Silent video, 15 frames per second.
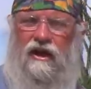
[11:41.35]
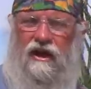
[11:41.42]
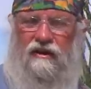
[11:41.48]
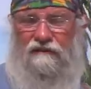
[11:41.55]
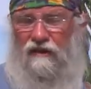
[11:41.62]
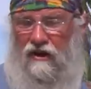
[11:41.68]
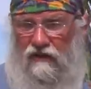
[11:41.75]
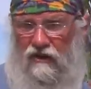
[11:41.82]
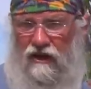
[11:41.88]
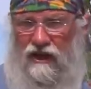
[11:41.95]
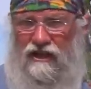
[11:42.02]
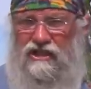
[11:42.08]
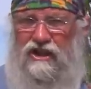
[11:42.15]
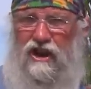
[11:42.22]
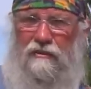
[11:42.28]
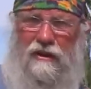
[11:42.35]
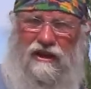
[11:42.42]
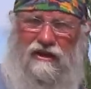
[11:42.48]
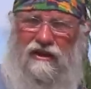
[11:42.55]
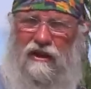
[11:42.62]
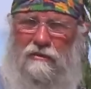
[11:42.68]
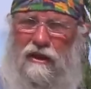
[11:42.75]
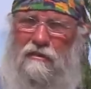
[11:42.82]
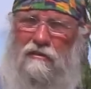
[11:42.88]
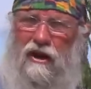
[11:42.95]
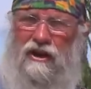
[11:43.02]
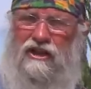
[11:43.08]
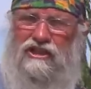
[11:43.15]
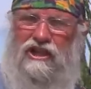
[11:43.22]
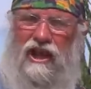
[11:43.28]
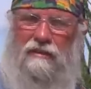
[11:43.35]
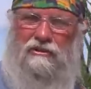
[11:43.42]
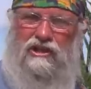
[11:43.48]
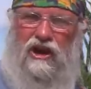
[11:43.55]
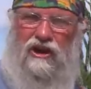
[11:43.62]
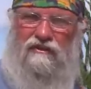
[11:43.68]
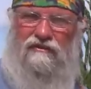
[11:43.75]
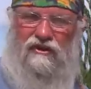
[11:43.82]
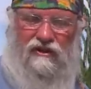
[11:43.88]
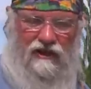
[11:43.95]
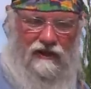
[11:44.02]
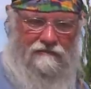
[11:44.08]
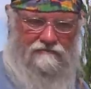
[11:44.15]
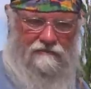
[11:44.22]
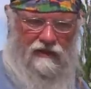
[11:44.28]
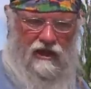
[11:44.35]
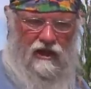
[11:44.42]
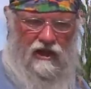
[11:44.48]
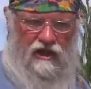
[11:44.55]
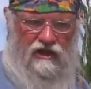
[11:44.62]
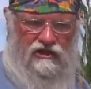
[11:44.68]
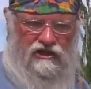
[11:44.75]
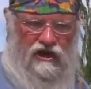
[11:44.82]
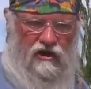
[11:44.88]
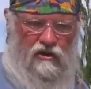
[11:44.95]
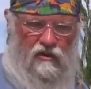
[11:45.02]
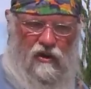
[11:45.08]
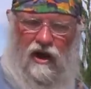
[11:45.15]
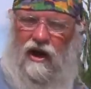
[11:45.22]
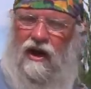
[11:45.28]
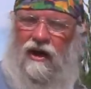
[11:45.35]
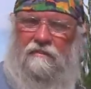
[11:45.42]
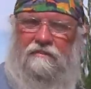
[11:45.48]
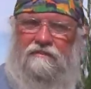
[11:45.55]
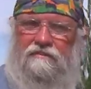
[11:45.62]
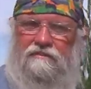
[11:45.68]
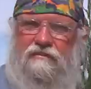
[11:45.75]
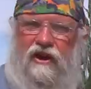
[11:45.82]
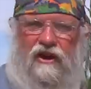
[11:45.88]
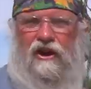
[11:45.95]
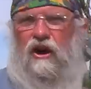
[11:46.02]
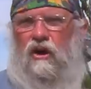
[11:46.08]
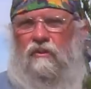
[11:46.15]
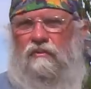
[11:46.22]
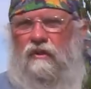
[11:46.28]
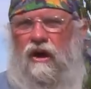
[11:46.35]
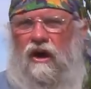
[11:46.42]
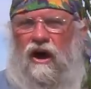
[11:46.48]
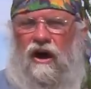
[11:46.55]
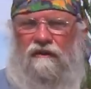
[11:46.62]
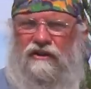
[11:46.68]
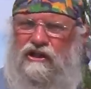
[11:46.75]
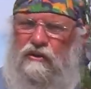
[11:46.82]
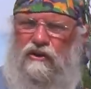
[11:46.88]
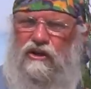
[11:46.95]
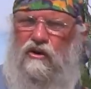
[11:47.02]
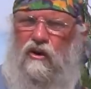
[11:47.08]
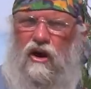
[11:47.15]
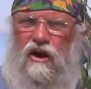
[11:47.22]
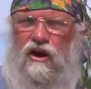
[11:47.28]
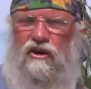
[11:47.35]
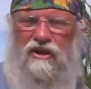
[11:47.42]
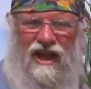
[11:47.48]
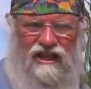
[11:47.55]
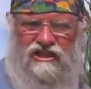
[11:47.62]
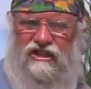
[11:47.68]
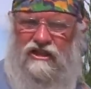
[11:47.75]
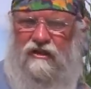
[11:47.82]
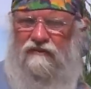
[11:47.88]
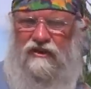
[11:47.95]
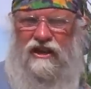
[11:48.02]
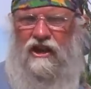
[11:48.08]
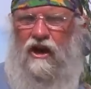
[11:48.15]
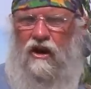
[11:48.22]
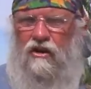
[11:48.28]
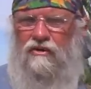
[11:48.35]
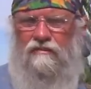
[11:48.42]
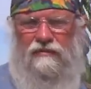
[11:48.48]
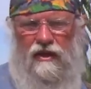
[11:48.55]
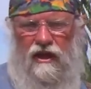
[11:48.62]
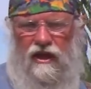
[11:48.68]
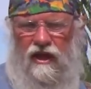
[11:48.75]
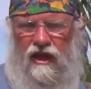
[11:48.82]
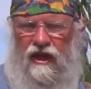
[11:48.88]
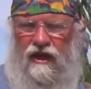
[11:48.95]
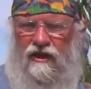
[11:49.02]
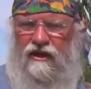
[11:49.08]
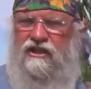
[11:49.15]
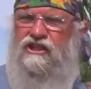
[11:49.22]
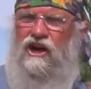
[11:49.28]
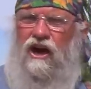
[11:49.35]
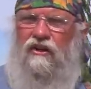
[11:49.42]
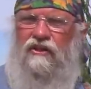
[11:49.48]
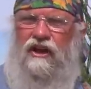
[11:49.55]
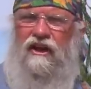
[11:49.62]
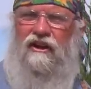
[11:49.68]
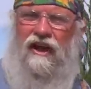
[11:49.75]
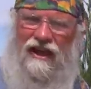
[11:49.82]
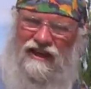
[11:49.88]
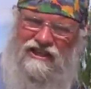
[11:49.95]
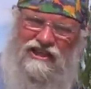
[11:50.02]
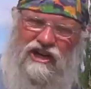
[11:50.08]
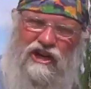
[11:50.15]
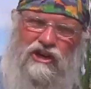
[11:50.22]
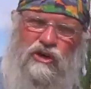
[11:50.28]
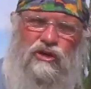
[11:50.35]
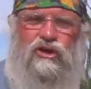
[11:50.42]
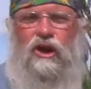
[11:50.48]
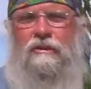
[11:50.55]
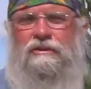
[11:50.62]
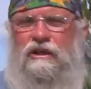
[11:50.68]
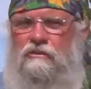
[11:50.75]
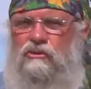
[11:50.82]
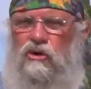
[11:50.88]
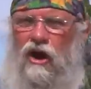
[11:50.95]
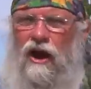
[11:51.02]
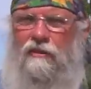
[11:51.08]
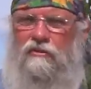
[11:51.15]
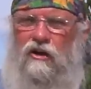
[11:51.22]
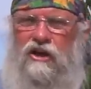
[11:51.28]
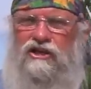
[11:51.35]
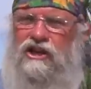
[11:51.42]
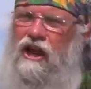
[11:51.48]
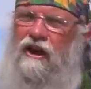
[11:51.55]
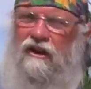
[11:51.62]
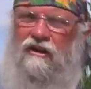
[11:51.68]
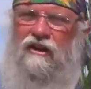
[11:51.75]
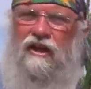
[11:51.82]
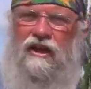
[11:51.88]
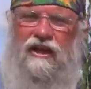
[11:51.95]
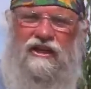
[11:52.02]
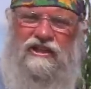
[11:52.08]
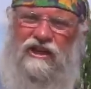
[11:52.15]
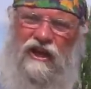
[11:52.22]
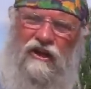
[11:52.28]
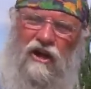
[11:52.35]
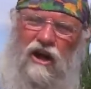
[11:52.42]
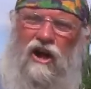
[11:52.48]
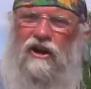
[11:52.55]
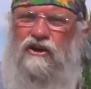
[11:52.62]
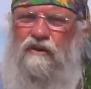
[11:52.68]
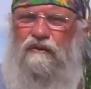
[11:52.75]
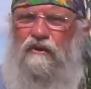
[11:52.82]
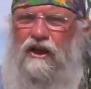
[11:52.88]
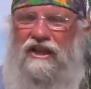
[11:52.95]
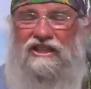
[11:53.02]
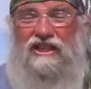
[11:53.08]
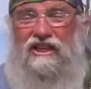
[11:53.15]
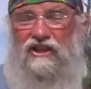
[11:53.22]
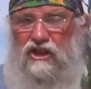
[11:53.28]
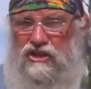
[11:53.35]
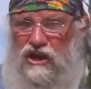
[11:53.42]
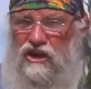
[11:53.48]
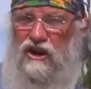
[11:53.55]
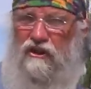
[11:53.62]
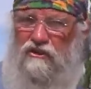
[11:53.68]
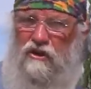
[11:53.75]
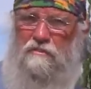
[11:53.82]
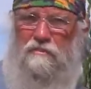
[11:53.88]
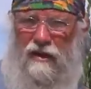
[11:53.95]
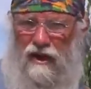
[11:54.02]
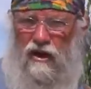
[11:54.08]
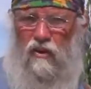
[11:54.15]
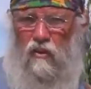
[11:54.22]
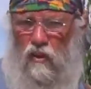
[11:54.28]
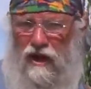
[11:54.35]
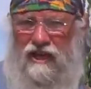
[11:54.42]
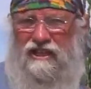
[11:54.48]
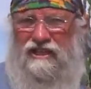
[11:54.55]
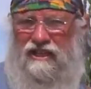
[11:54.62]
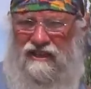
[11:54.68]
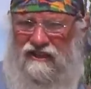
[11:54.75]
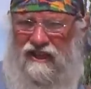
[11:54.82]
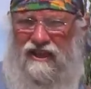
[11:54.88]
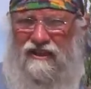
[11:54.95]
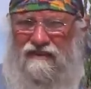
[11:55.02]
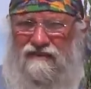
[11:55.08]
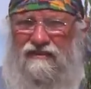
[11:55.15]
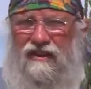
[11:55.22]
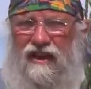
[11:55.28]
And follow the links, and I'll make a little bit of money as an Amazon affiliate. So there you go. I'll visit with you on our next video. And until then, like us on YouTube, subscribe to our channel, tell all your friends that there's another better way to live.